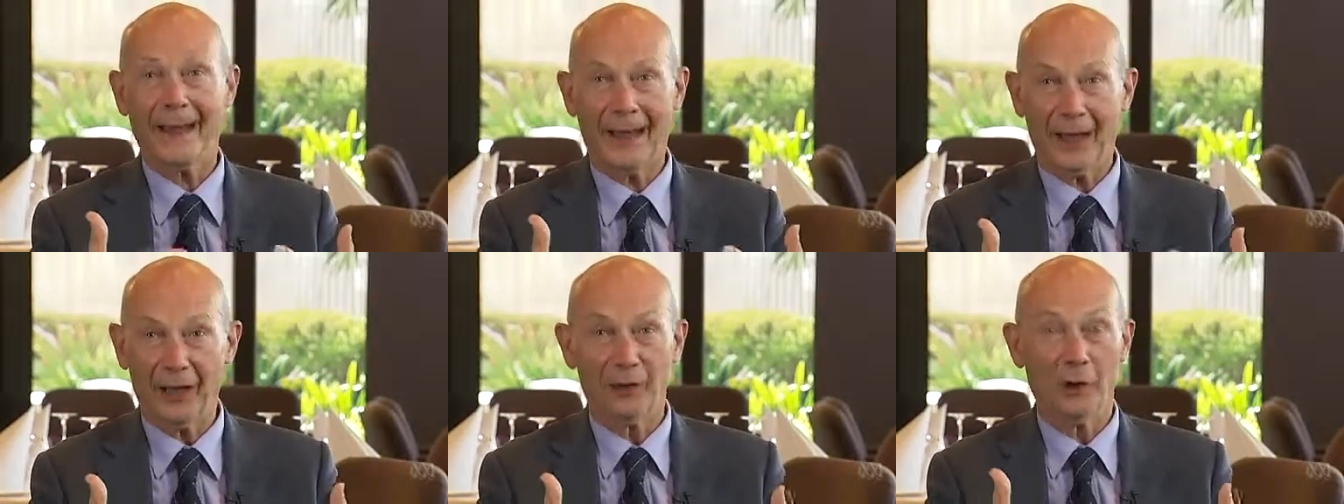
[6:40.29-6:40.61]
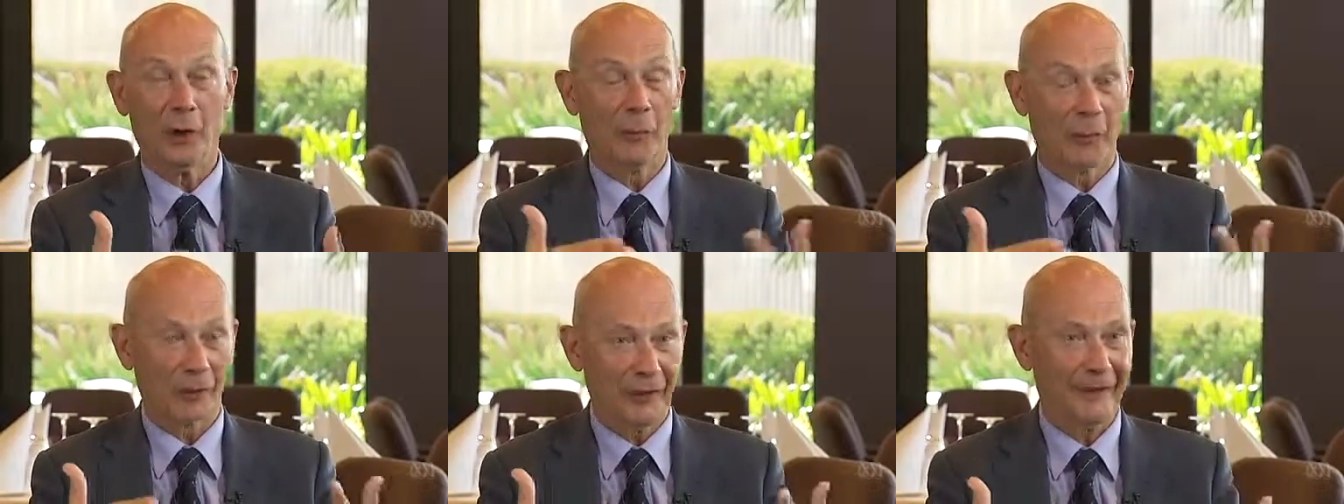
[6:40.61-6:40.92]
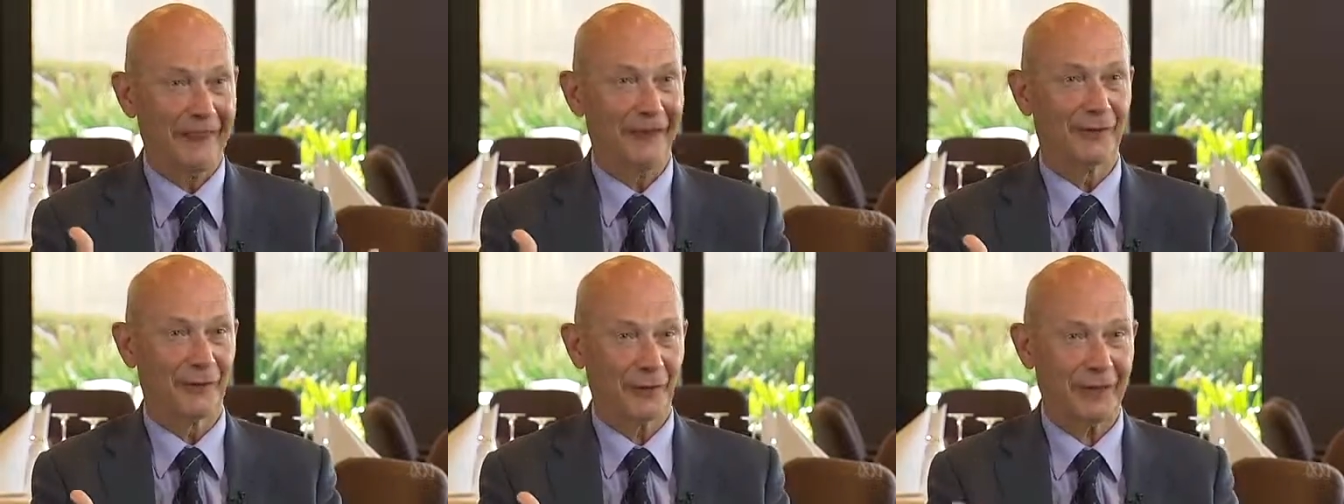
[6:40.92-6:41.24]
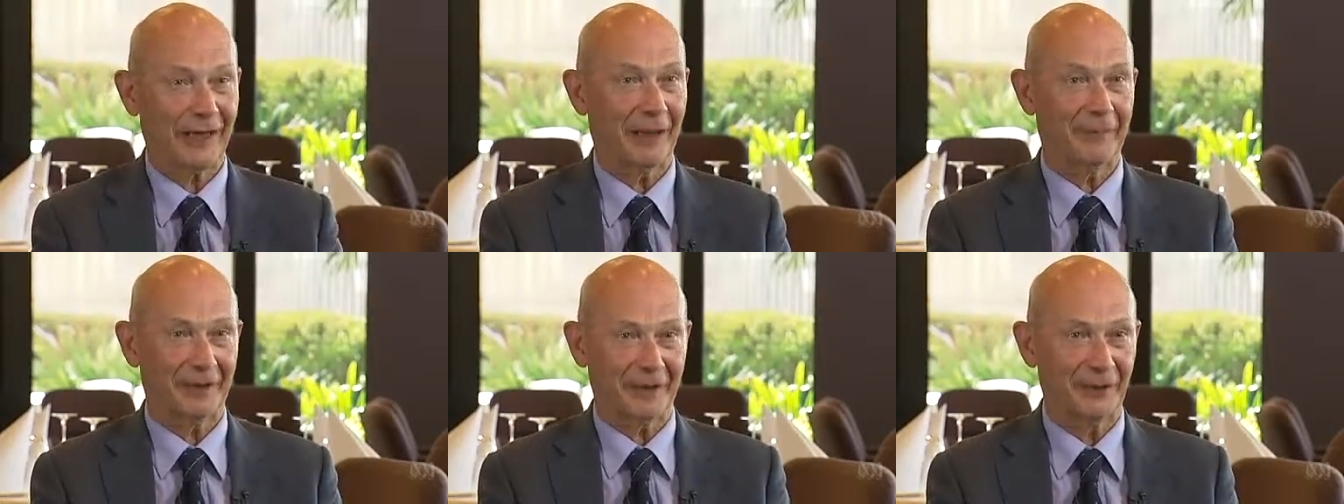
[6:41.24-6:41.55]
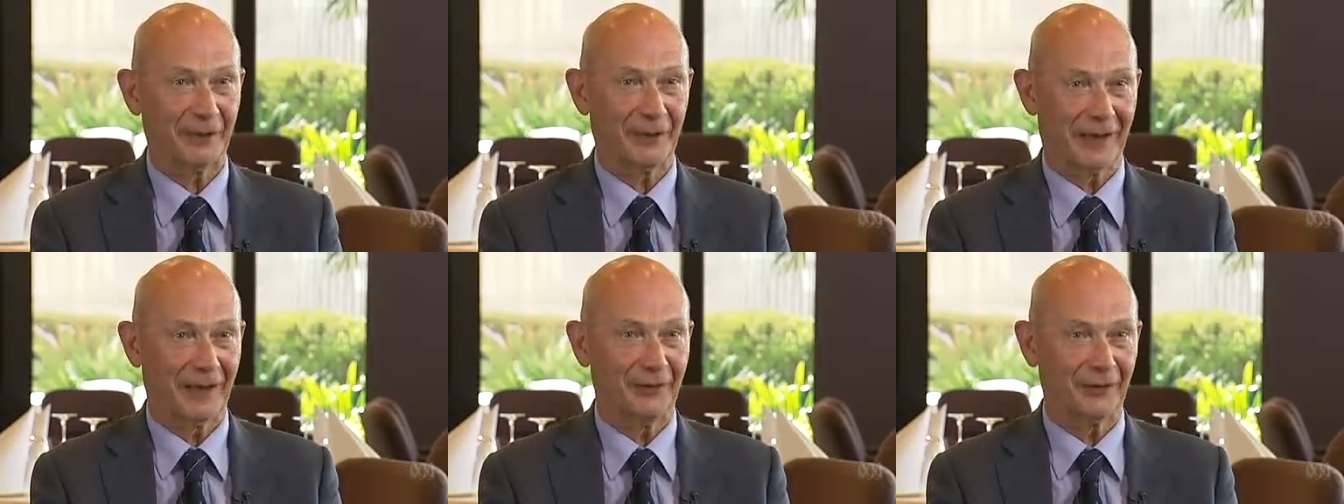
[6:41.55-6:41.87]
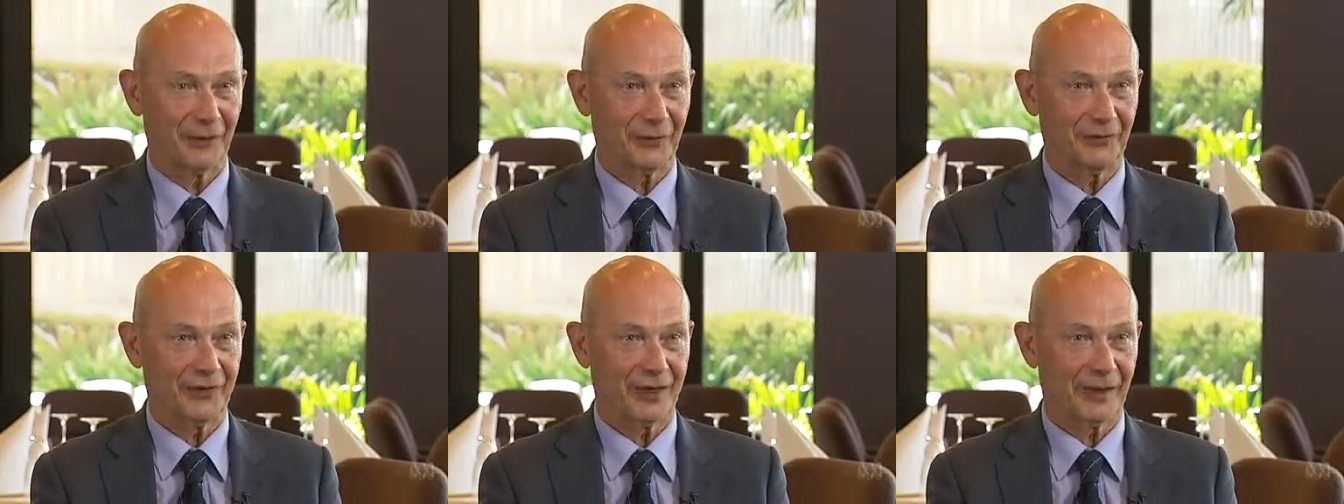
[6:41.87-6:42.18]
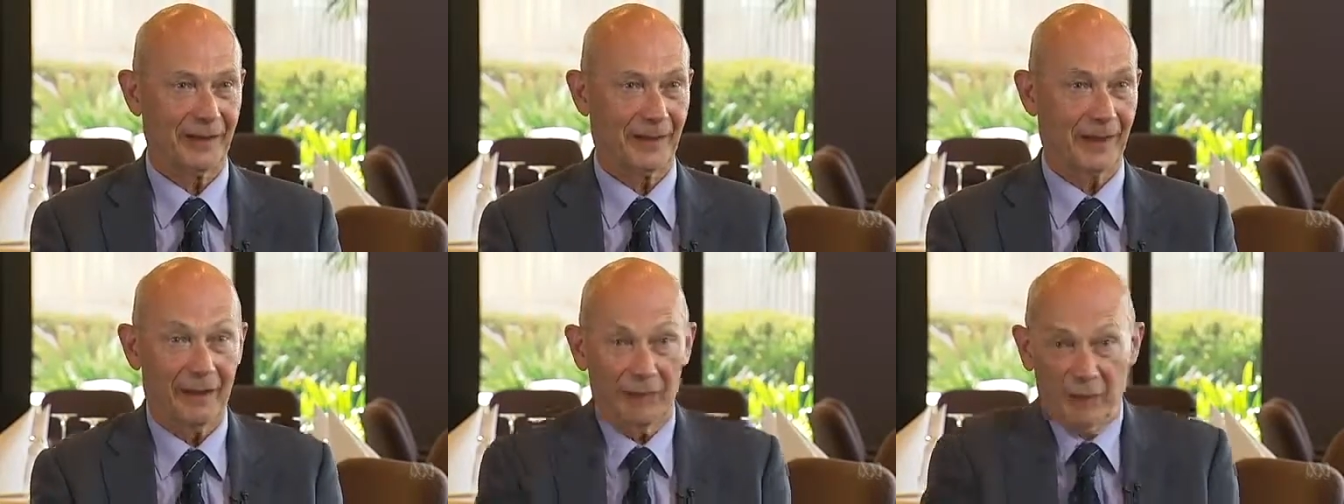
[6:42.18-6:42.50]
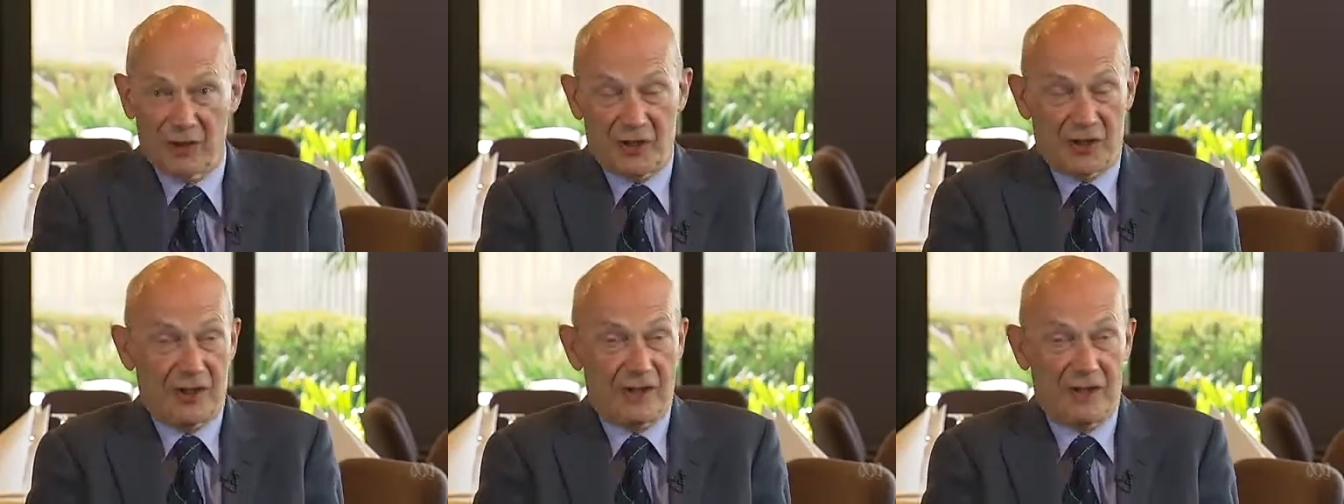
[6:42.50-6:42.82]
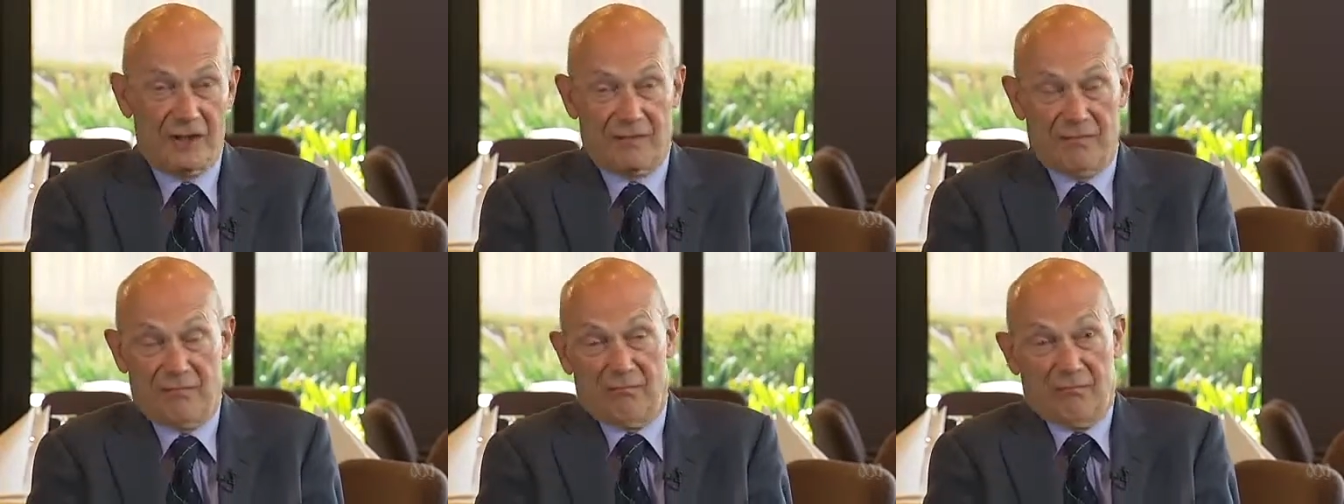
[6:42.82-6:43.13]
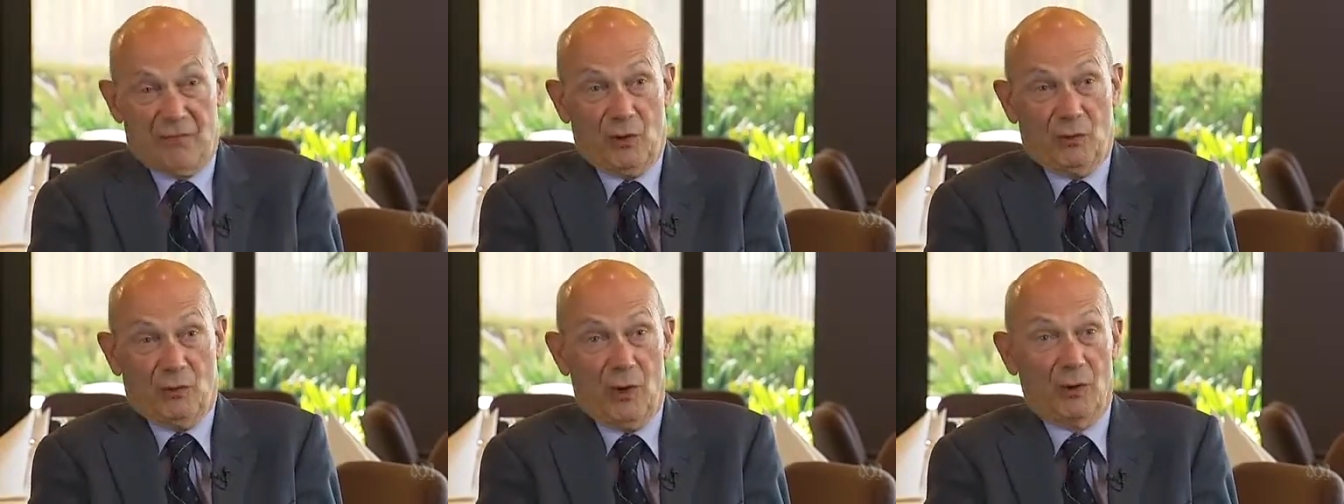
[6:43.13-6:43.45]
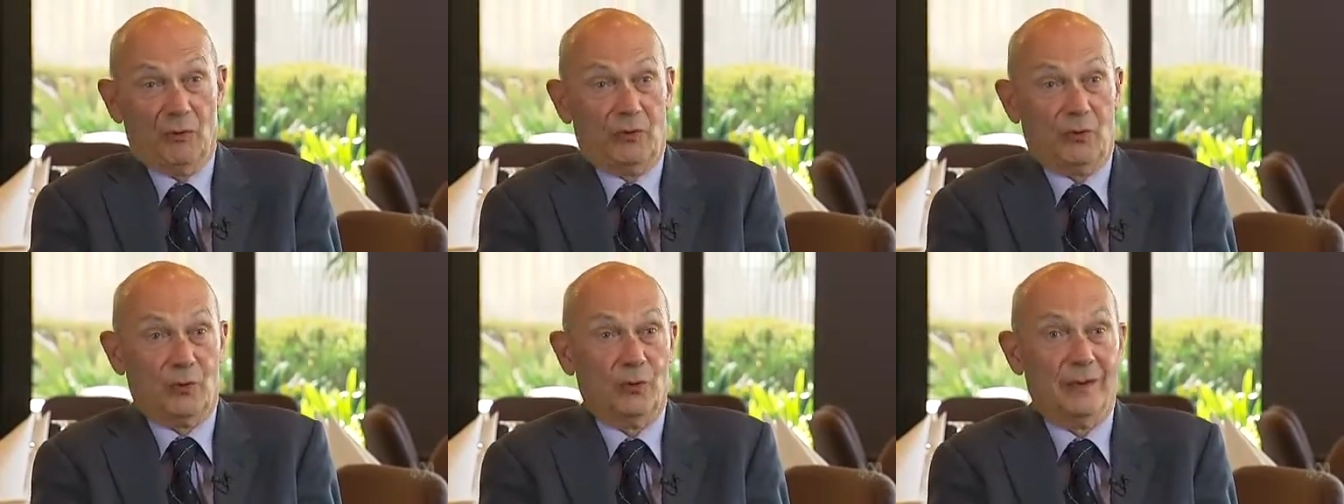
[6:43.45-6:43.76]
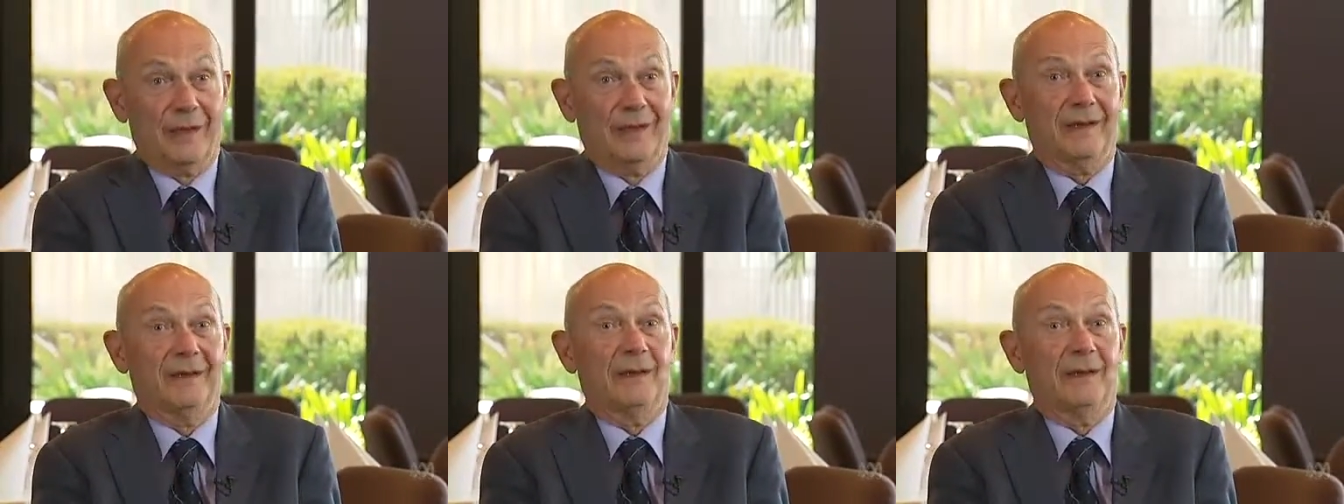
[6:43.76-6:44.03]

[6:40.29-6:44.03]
an opening of the capital account of China, which is the road to